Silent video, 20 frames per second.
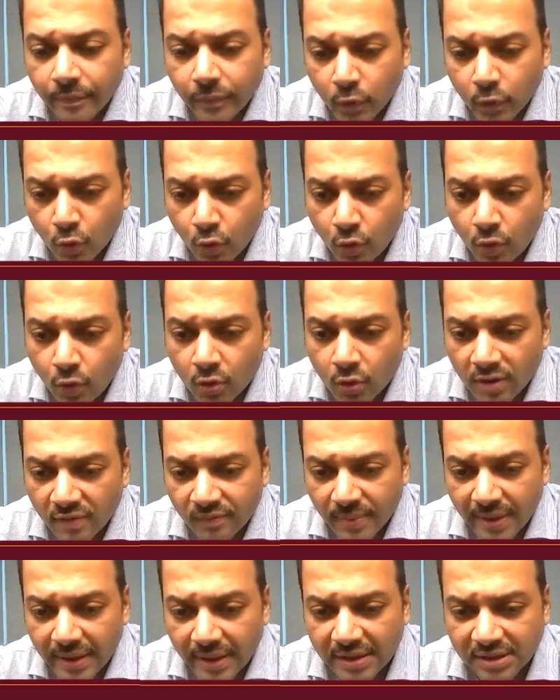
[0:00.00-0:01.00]
know or
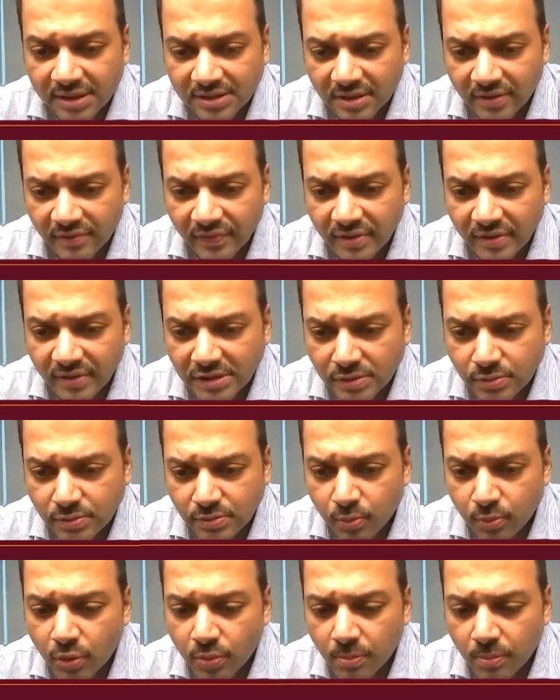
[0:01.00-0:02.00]
have practiced surfing as a
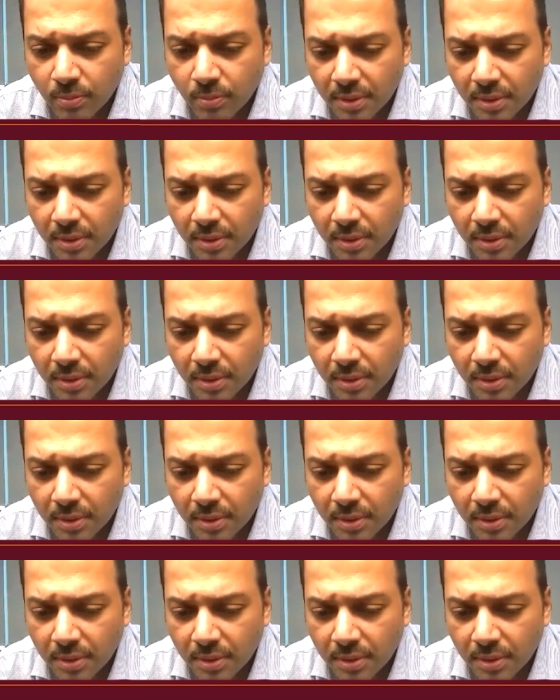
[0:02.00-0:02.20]
sport,